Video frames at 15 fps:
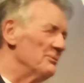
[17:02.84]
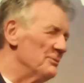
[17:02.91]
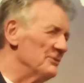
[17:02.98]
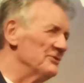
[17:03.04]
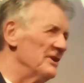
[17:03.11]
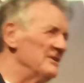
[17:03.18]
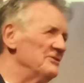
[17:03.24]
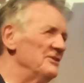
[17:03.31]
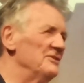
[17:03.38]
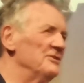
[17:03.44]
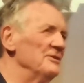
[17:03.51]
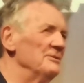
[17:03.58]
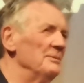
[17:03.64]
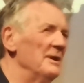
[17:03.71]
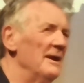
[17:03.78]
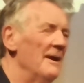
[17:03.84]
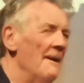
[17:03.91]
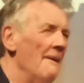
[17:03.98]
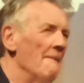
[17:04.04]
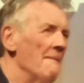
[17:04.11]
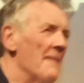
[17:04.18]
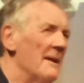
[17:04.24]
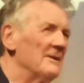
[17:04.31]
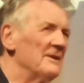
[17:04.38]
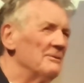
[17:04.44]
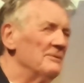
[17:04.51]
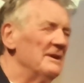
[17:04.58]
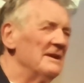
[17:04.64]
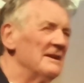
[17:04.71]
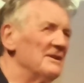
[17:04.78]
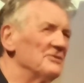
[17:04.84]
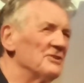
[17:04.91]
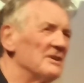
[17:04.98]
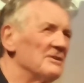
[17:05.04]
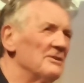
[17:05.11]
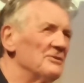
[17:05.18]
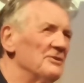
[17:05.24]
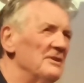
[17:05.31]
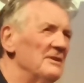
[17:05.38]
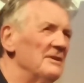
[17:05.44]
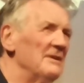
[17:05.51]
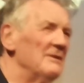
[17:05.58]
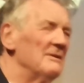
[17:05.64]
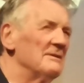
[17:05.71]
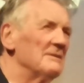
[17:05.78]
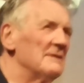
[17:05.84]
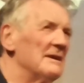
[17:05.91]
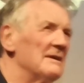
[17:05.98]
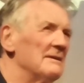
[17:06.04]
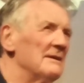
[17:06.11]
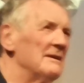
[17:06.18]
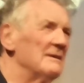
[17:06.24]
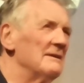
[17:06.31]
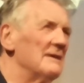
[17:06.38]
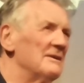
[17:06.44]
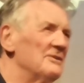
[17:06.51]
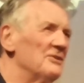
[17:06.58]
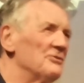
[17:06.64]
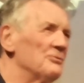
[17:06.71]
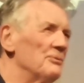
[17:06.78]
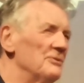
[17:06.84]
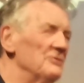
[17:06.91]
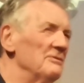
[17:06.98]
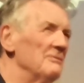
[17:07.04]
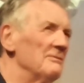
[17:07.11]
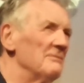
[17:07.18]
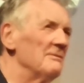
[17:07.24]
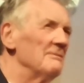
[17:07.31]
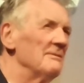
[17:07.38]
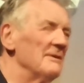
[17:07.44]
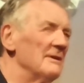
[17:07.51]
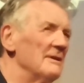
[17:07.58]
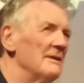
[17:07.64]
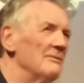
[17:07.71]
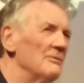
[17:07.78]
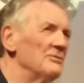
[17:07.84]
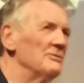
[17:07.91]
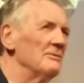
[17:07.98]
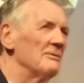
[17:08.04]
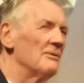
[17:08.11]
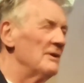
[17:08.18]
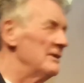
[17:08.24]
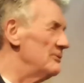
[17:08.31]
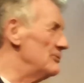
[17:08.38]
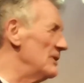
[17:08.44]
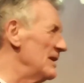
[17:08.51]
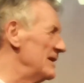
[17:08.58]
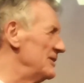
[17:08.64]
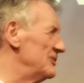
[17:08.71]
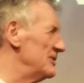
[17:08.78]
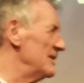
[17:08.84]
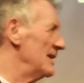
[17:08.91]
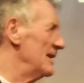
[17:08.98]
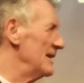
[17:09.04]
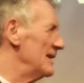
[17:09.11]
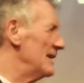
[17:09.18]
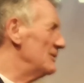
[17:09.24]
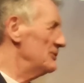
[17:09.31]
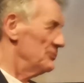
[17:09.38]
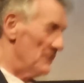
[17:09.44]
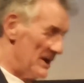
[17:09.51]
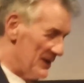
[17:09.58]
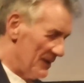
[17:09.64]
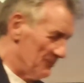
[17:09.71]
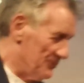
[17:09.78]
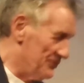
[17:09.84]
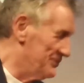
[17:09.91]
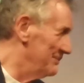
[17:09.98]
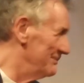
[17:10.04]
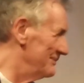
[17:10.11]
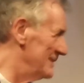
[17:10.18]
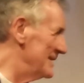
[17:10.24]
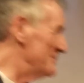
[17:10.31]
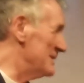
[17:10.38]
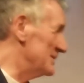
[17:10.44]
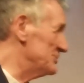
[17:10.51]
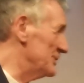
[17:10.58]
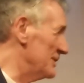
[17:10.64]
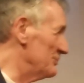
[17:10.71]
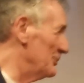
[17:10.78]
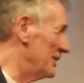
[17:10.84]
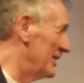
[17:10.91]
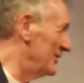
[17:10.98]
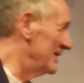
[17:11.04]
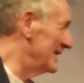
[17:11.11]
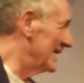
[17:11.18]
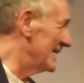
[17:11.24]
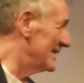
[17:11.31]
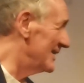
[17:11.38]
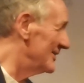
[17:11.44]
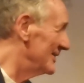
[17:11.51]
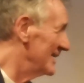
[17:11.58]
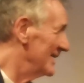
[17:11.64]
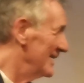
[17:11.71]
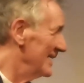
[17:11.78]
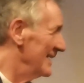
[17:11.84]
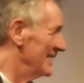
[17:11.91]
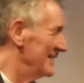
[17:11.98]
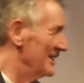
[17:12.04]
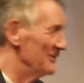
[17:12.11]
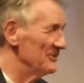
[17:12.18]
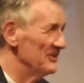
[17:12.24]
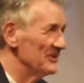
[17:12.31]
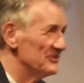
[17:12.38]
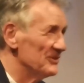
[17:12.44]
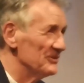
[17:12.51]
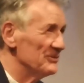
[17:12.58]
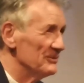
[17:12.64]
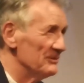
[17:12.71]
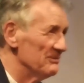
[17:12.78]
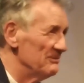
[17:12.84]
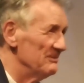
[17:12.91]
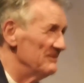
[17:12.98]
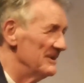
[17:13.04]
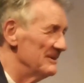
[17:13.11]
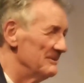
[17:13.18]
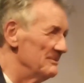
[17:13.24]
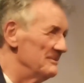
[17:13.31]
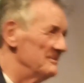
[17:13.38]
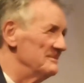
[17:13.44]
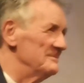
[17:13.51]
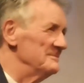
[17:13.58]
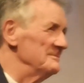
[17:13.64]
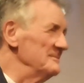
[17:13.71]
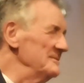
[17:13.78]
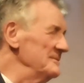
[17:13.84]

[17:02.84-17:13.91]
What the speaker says: all that they presented to me. And I realised I got it. You know, I just wasn't. It wasn't quite right. I was wearing pretty much what I'm wearing now. It was just a sort of